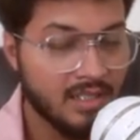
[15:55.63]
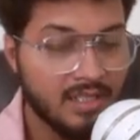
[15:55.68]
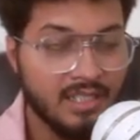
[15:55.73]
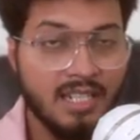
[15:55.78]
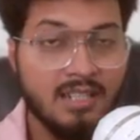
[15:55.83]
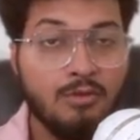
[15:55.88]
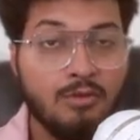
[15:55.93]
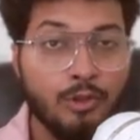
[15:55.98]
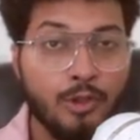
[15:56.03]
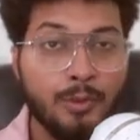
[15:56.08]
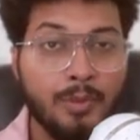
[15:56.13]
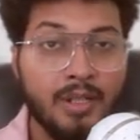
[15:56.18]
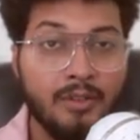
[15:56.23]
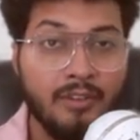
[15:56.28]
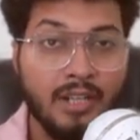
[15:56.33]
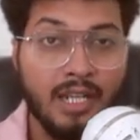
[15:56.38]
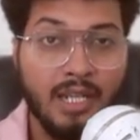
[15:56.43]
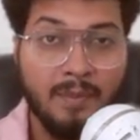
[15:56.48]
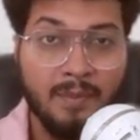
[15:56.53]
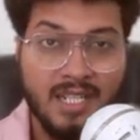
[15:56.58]
this would be
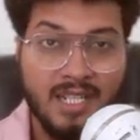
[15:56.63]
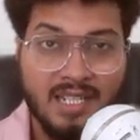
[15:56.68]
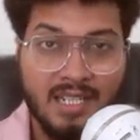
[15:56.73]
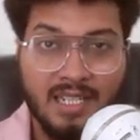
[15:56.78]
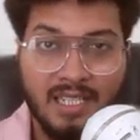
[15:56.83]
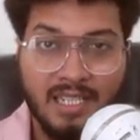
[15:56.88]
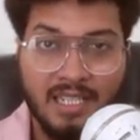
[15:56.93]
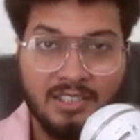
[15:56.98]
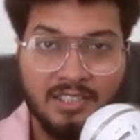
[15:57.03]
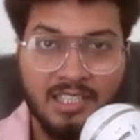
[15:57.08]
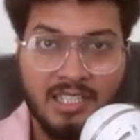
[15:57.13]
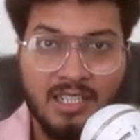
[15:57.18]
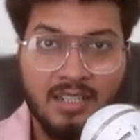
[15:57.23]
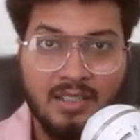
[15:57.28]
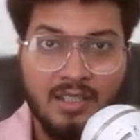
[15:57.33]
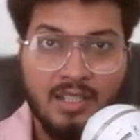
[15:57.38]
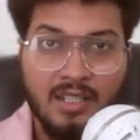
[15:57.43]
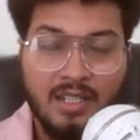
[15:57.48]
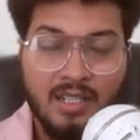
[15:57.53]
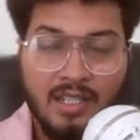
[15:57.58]
very basic lecture
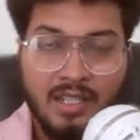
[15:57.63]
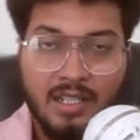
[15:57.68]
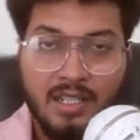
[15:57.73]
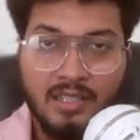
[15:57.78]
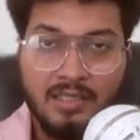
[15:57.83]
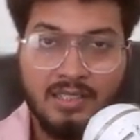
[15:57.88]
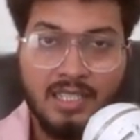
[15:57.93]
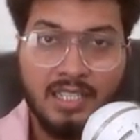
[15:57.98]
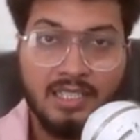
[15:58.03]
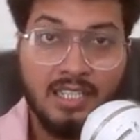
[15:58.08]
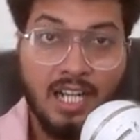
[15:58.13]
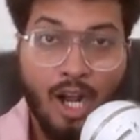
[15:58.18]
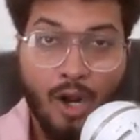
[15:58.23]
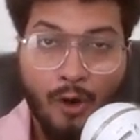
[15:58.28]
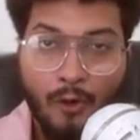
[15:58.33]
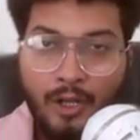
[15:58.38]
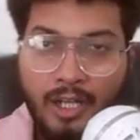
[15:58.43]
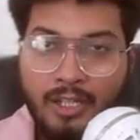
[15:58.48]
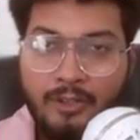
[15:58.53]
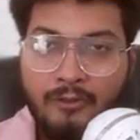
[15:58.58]
that how
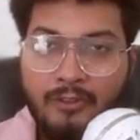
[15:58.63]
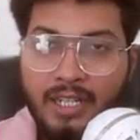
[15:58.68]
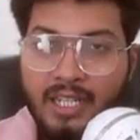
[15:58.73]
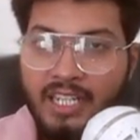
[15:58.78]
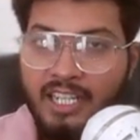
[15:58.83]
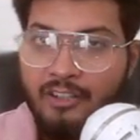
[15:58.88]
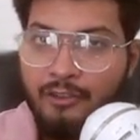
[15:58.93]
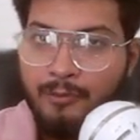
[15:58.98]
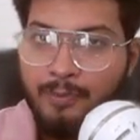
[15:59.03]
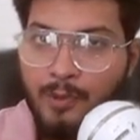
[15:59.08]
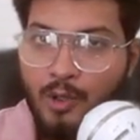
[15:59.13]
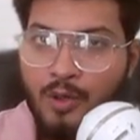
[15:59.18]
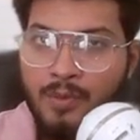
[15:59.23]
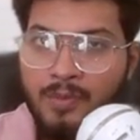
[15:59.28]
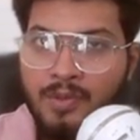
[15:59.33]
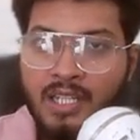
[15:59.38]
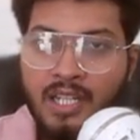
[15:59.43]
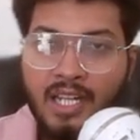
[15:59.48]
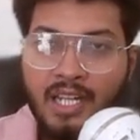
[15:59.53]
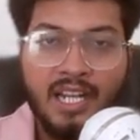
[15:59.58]
can we give
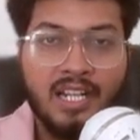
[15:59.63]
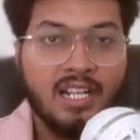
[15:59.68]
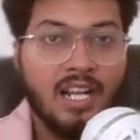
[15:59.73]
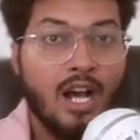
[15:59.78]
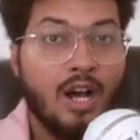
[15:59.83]
prompt and how